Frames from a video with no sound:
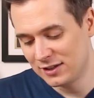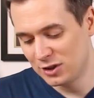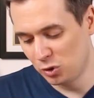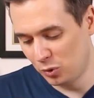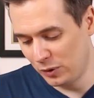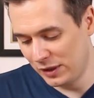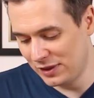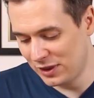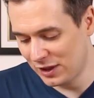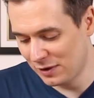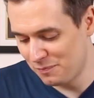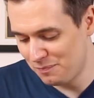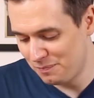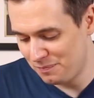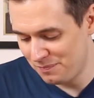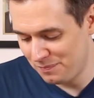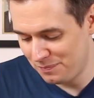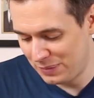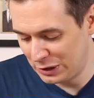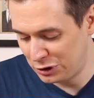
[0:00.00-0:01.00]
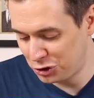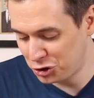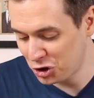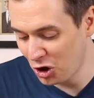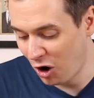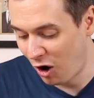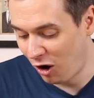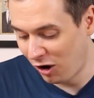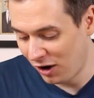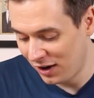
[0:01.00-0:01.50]
to either be
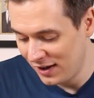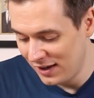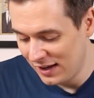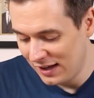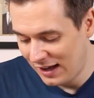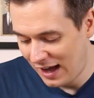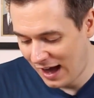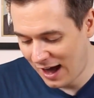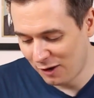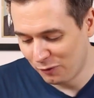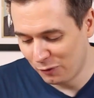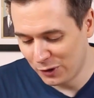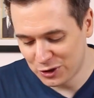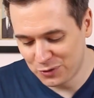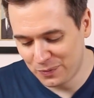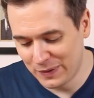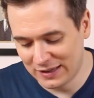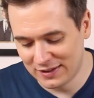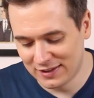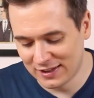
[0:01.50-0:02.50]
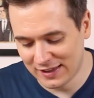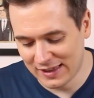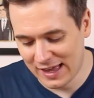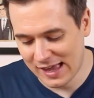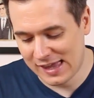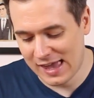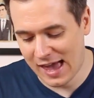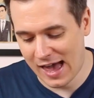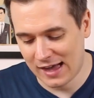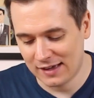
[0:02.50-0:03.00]
shot, which means that they
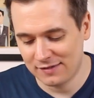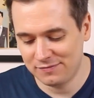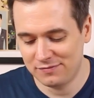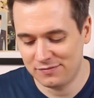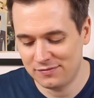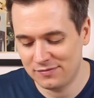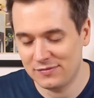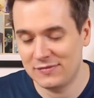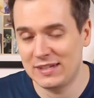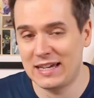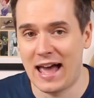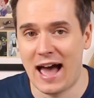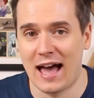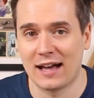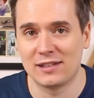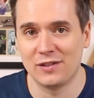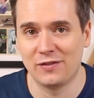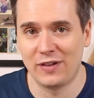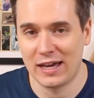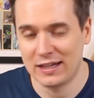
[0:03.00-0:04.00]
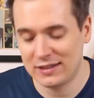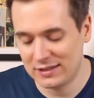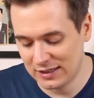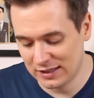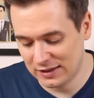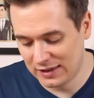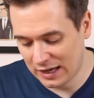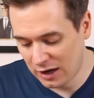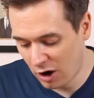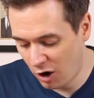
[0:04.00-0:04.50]
get
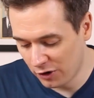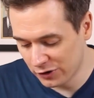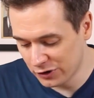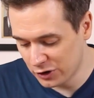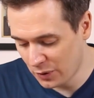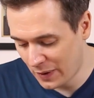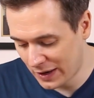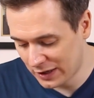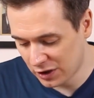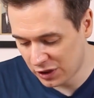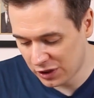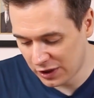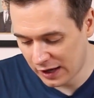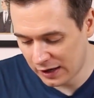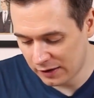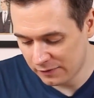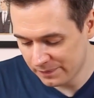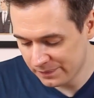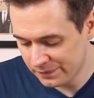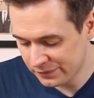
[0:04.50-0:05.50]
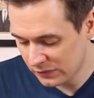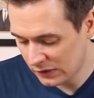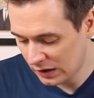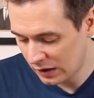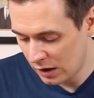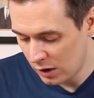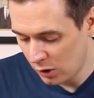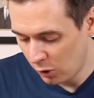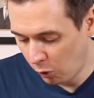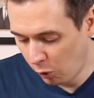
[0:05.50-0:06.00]
deactivated, they can't do anything,
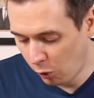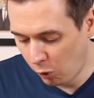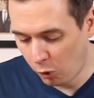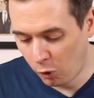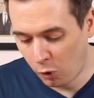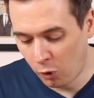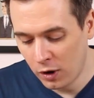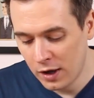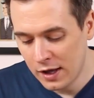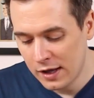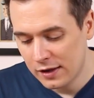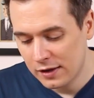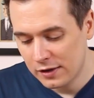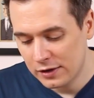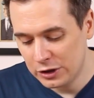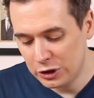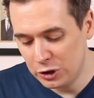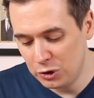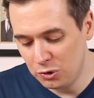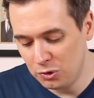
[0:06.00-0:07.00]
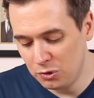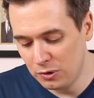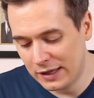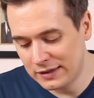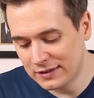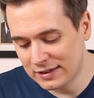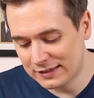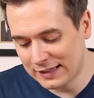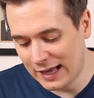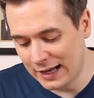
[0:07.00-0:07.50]
or you,
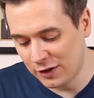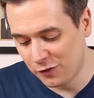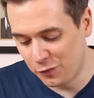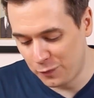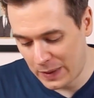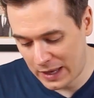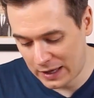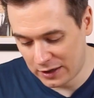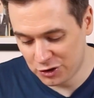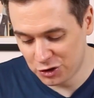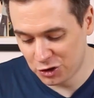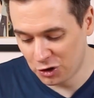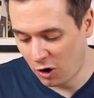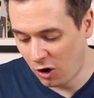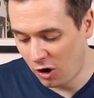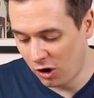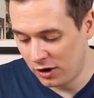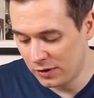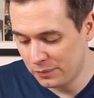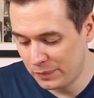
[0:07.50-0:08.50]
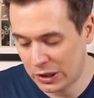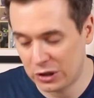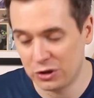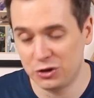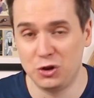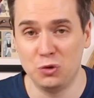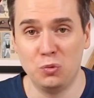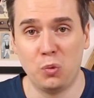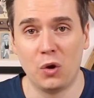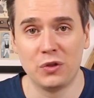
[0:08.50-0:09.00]
instead of being shot, because
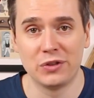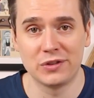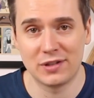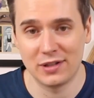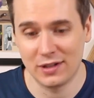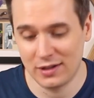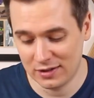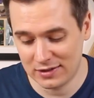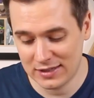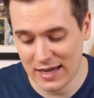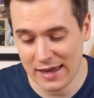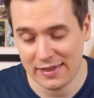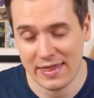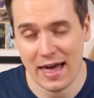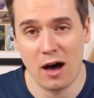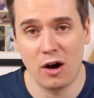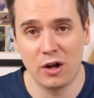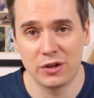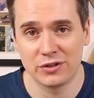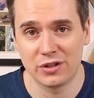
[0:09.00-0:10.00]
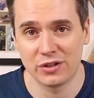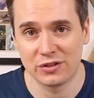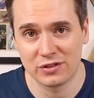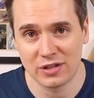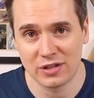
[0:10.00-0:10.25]
you want to take that hunter's